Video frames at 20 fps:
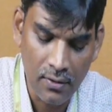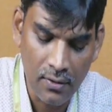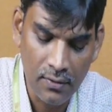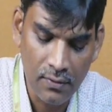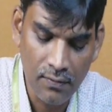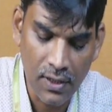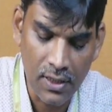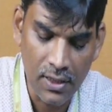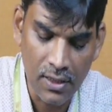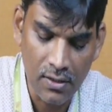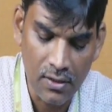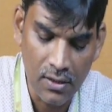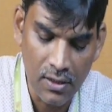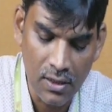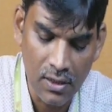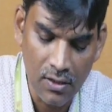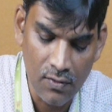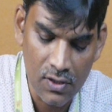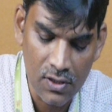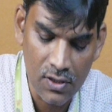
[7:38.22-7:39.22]
for
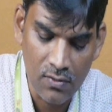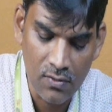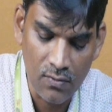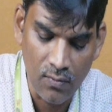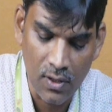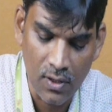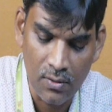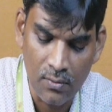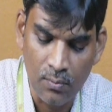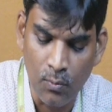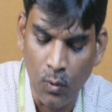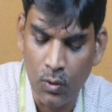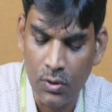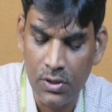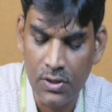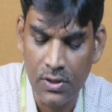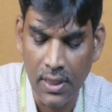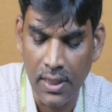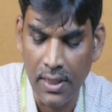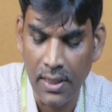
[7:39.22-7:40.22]
equation 1
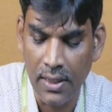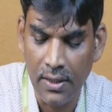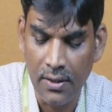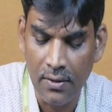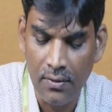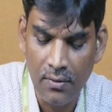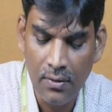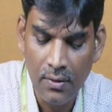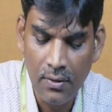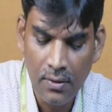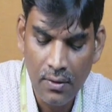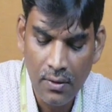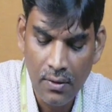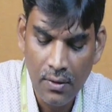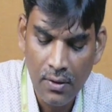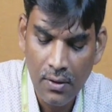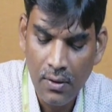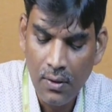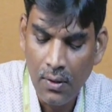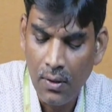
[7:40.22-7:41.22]
both side,
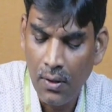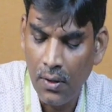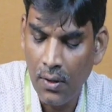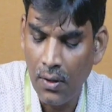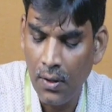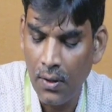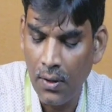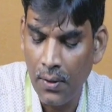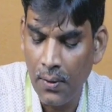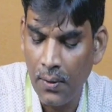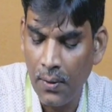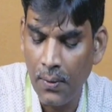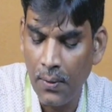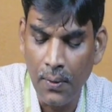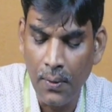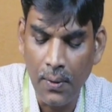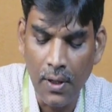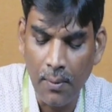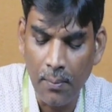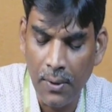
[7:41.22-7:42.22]

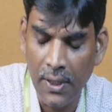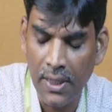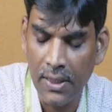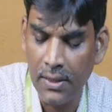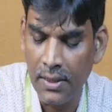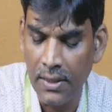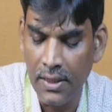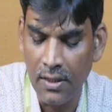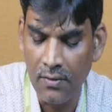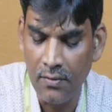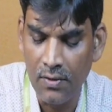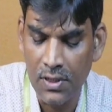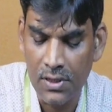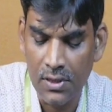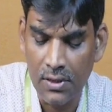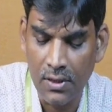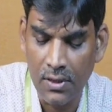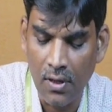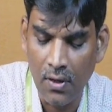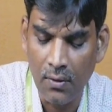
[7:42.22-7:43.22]
apply the
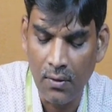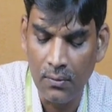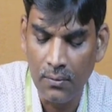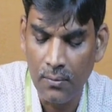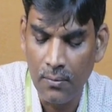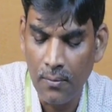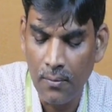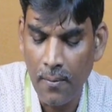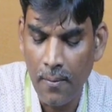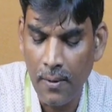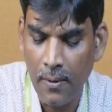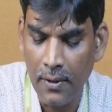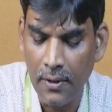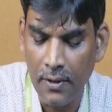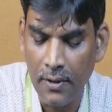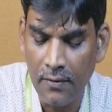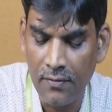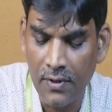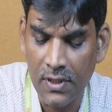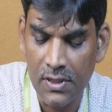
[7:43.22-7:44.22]
derivation. Now
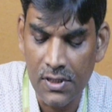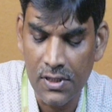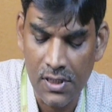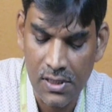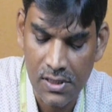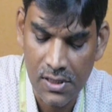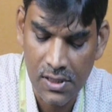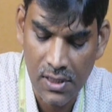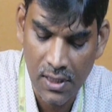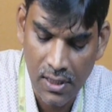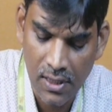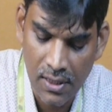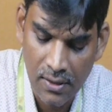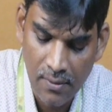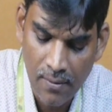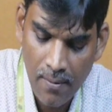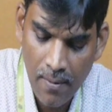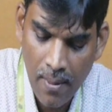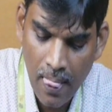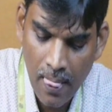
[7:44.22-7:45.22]
differentiation
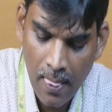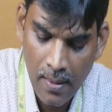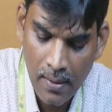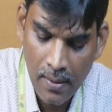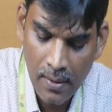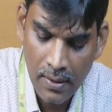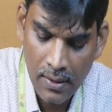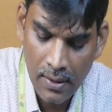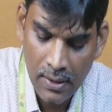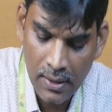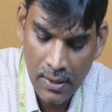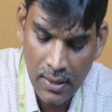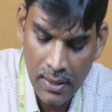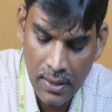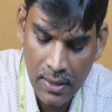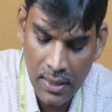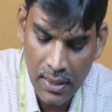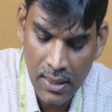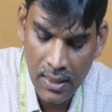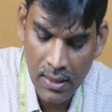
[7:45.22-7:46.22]

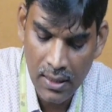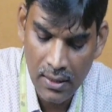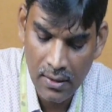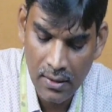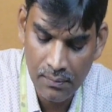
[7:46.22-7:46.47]
d